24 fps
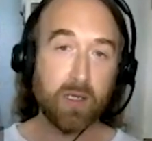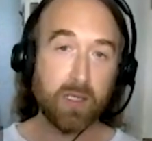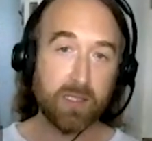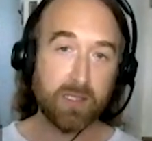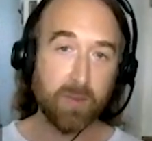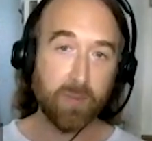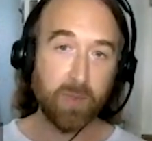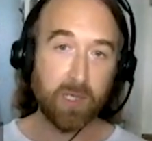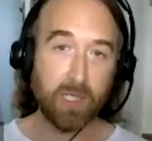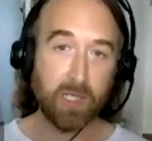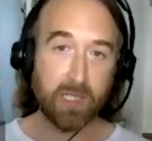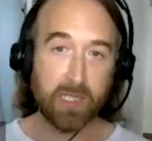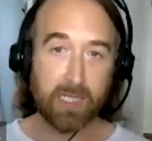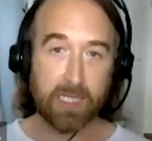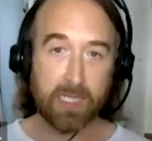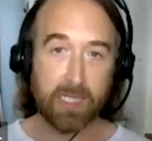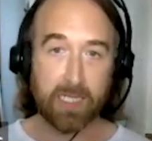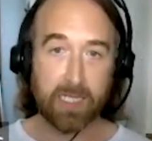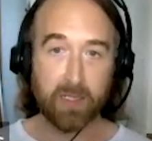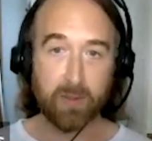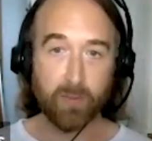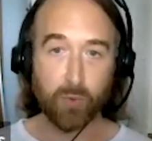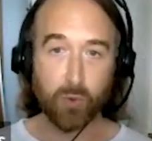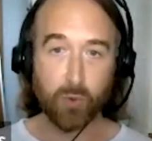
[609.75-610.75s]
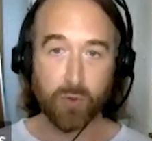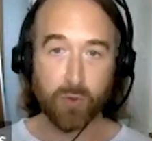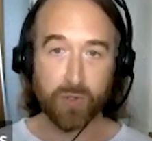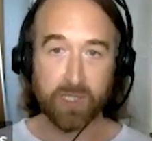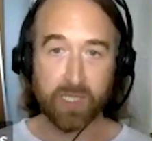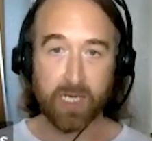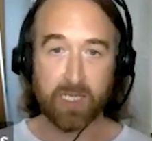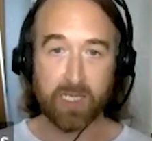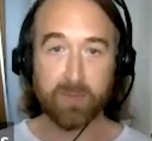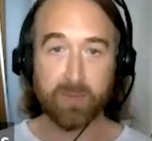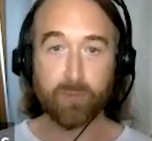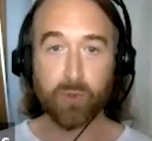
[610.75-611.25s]
typically either brought
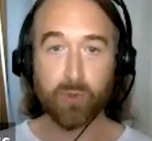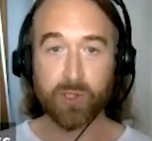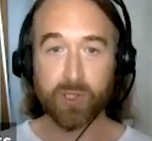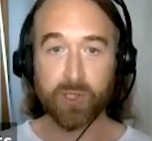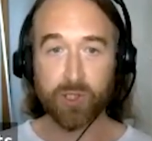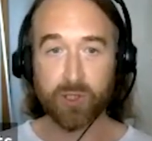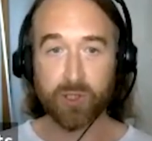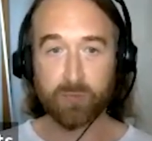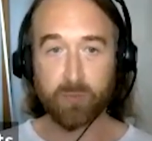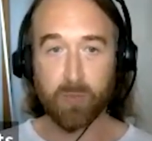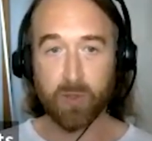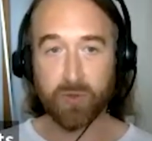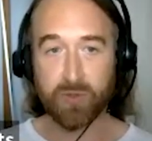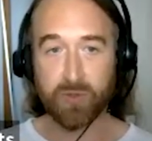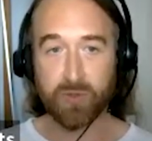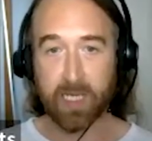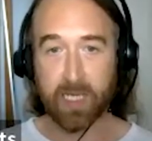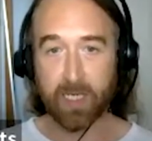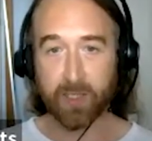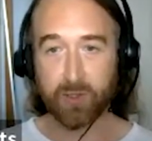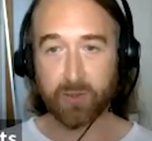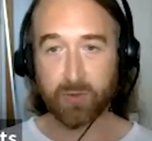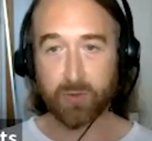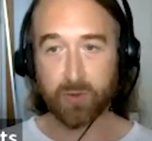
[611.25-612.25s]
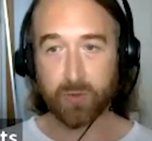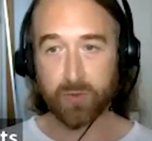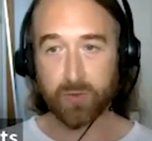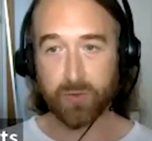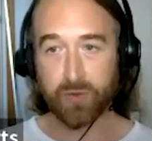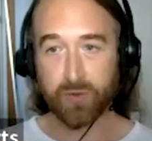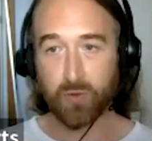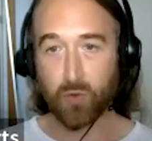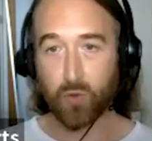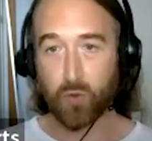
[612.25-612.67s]
against British multinationals